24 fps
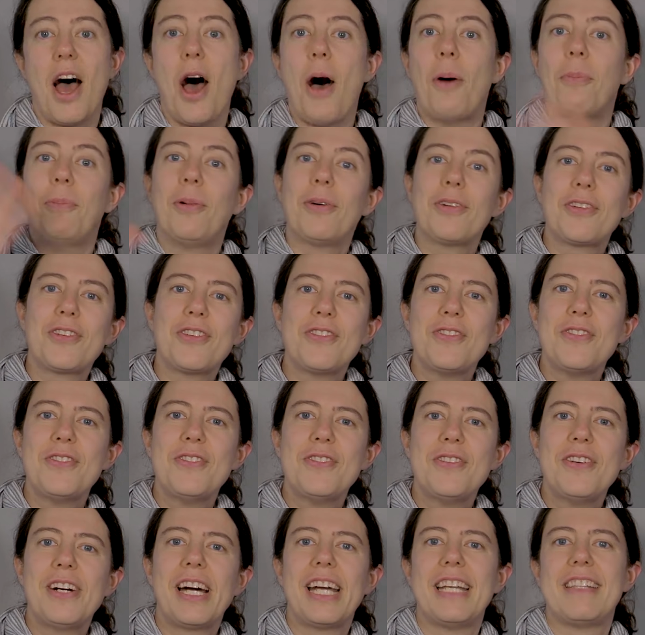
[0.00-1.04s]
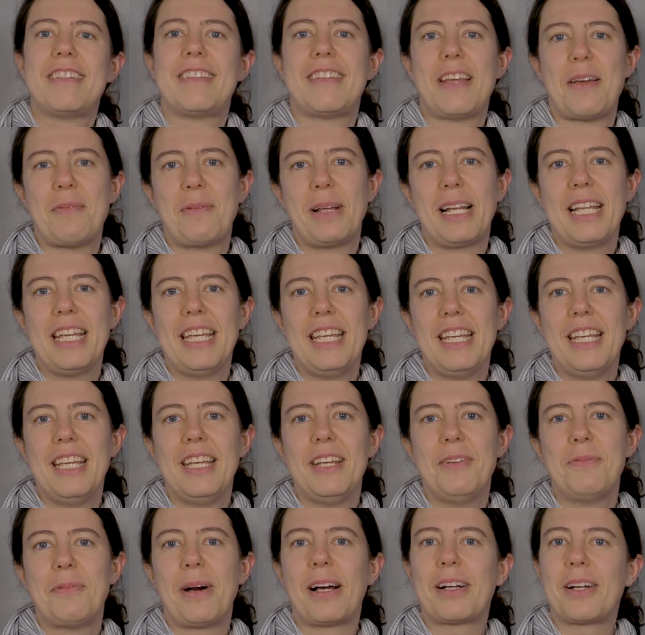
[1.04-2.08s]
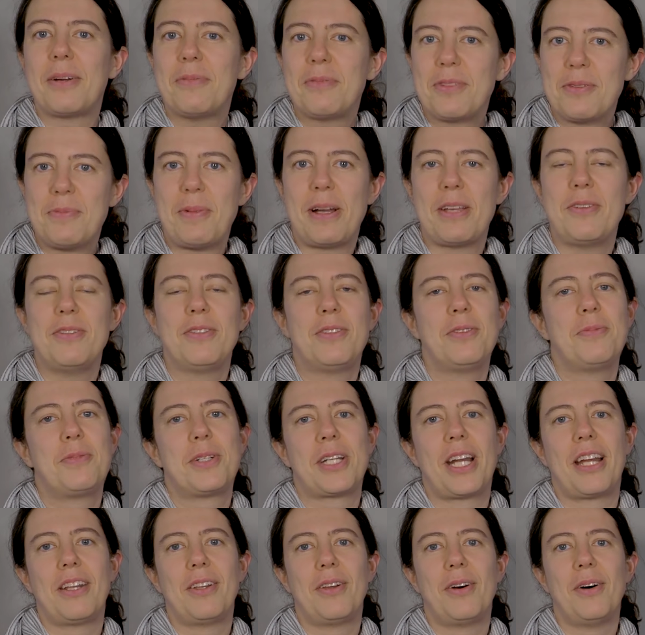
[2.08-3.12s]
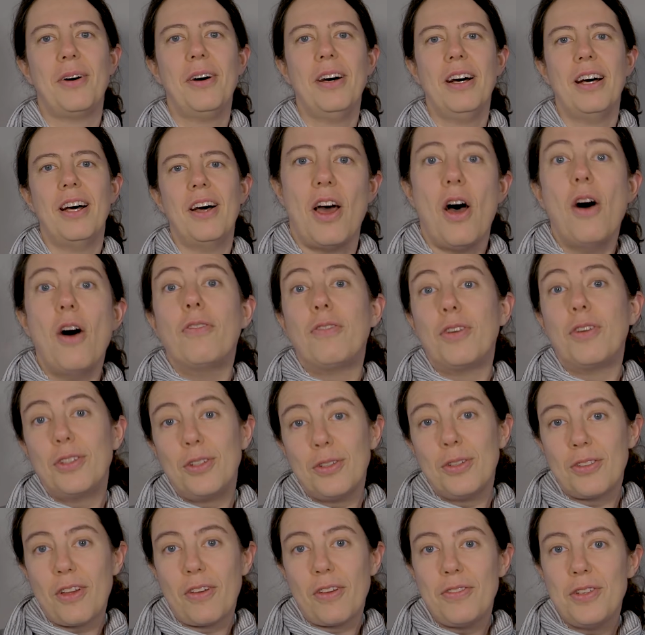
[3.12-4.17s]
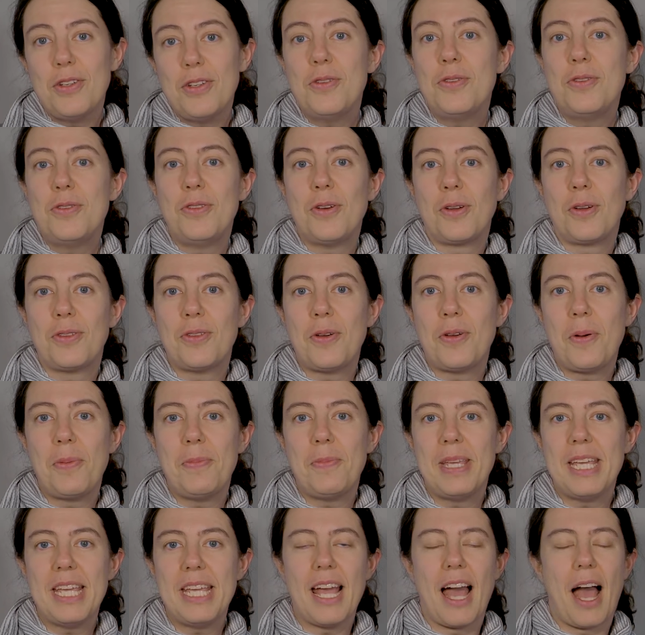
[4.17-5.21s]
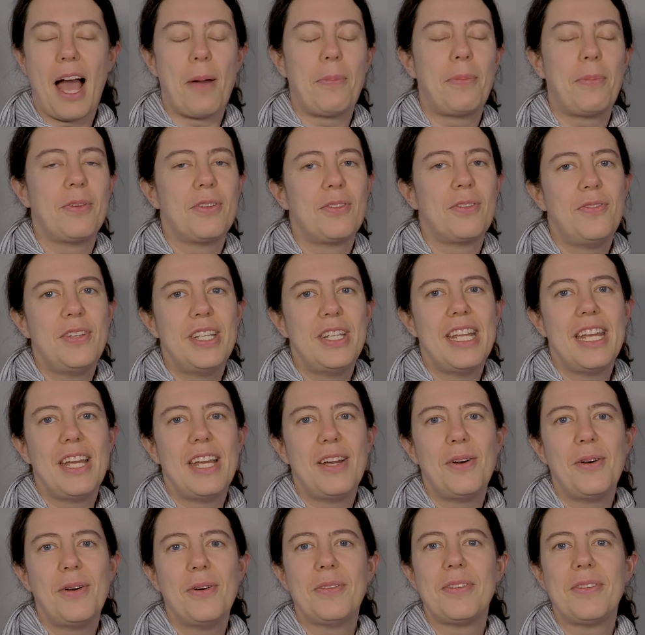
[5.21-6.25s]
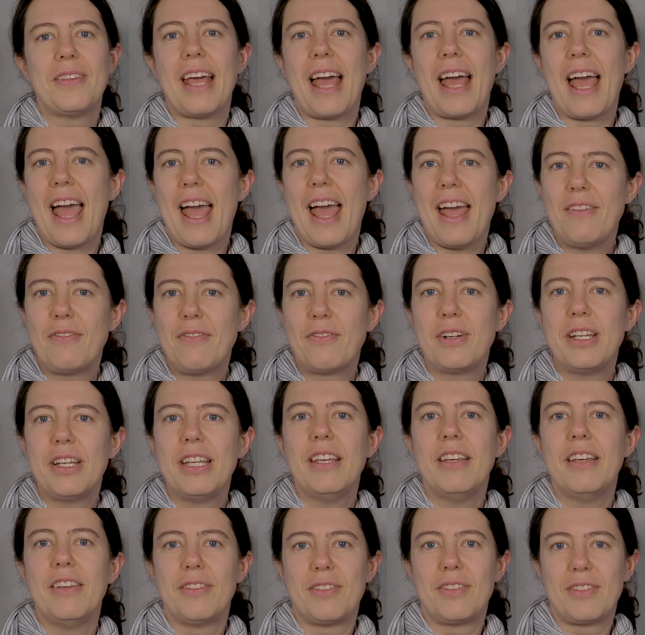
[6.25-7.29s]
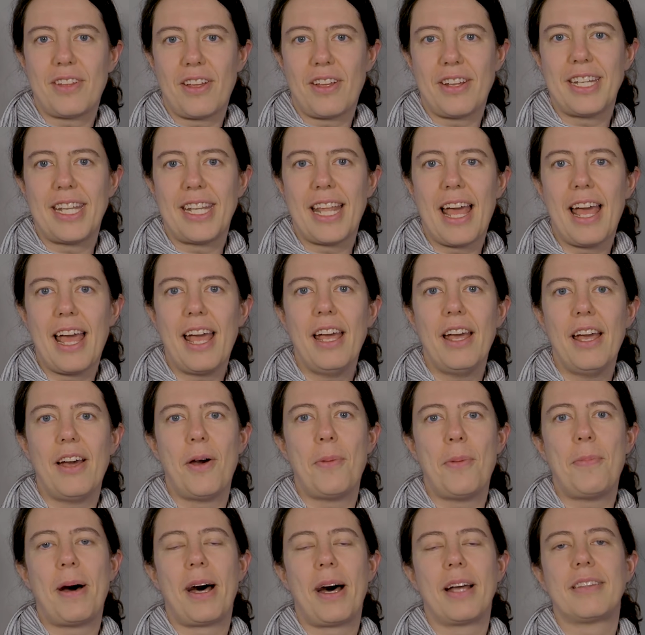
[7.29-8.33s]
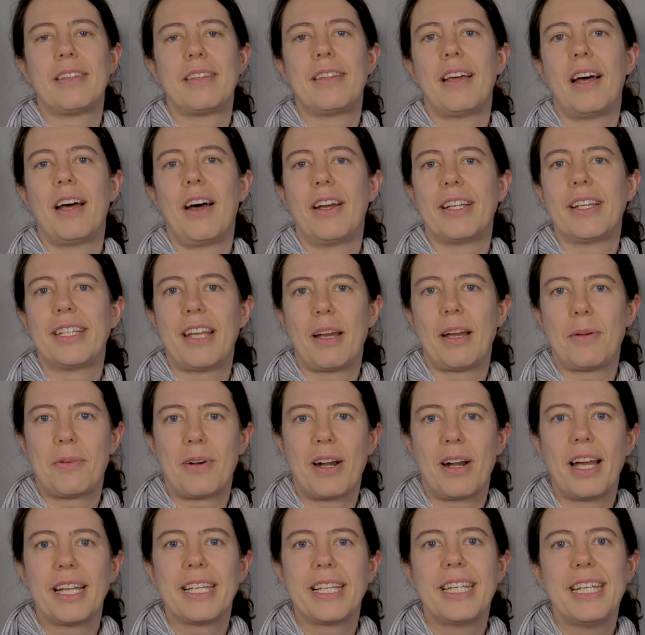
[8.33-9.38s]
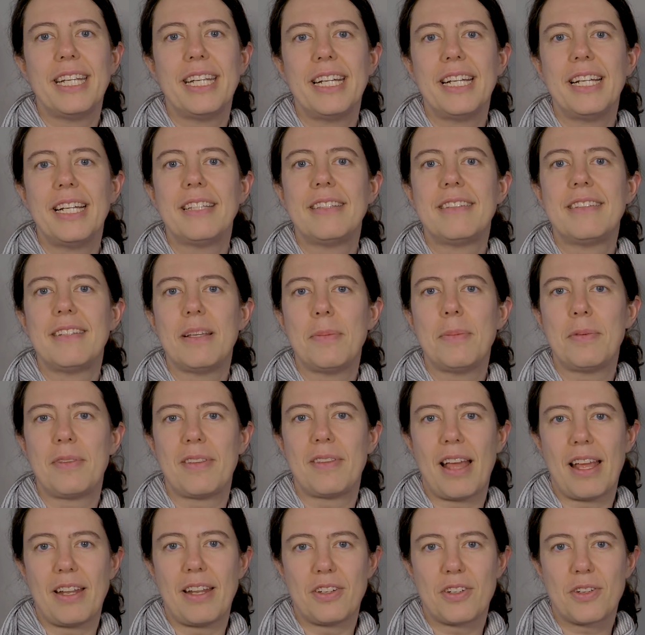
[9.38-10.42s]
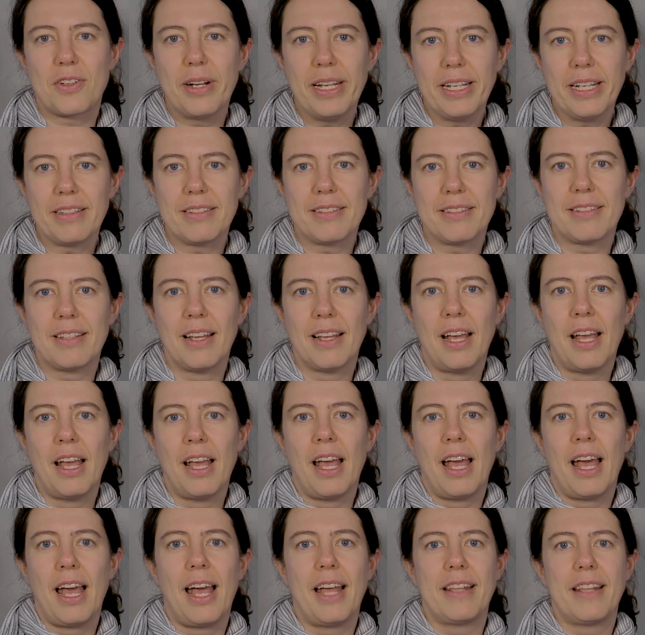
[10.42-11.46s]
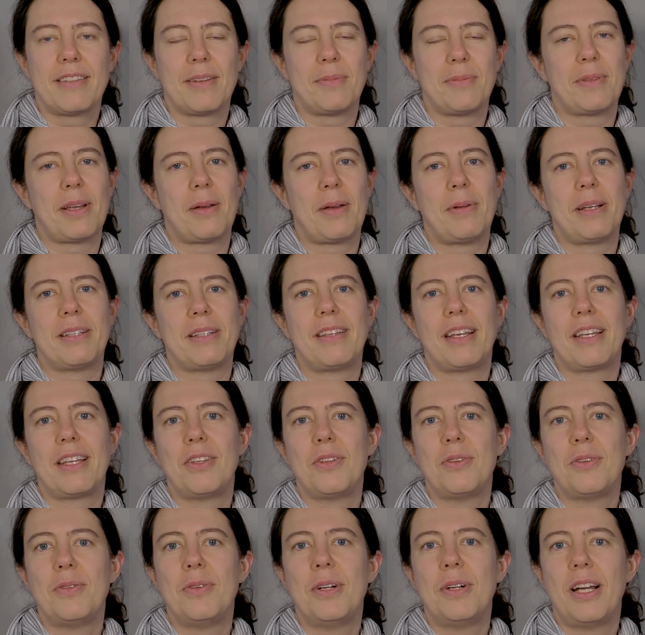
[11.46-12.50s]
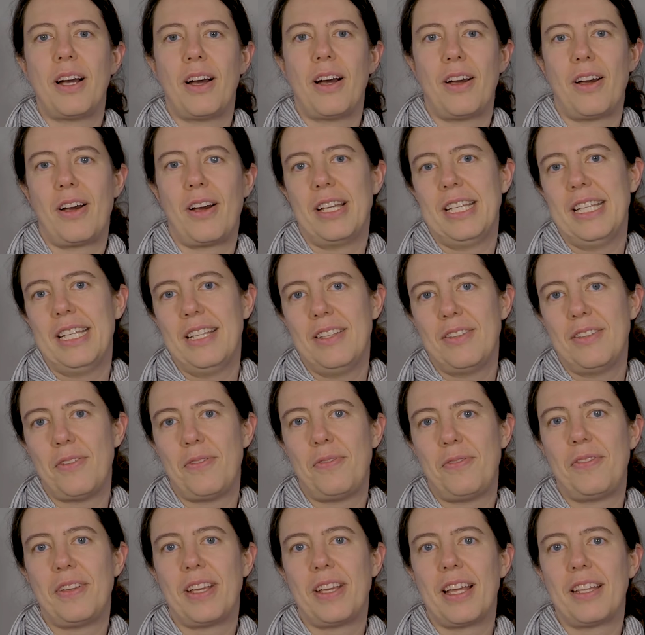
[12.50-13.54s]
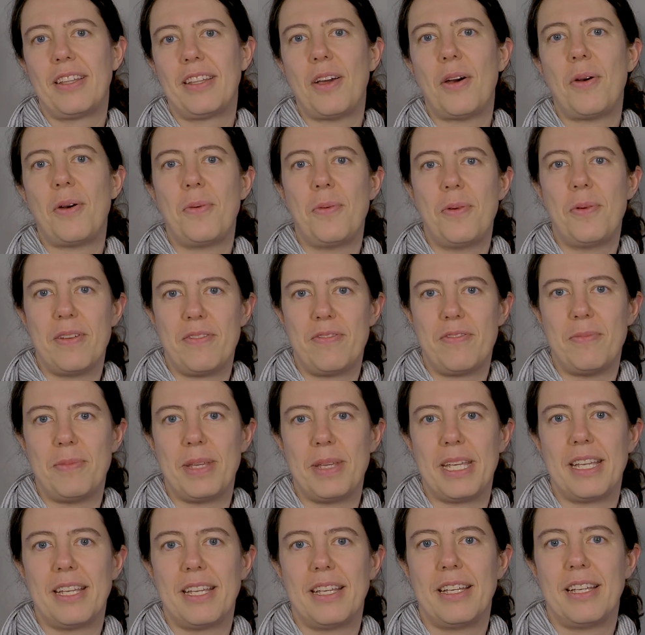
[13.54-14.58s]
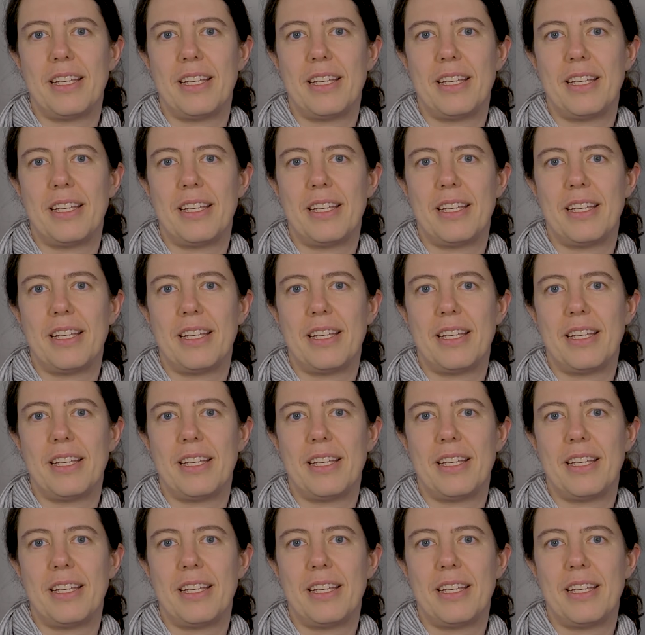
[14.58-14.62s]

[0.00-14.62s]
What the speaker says: Bonjour, it's Emily. Welcome to my YouTube channel. For those of you who don't know me, I post videos every Sunday about camera gear, tips and tricks, and sometimes I take you in the field with me.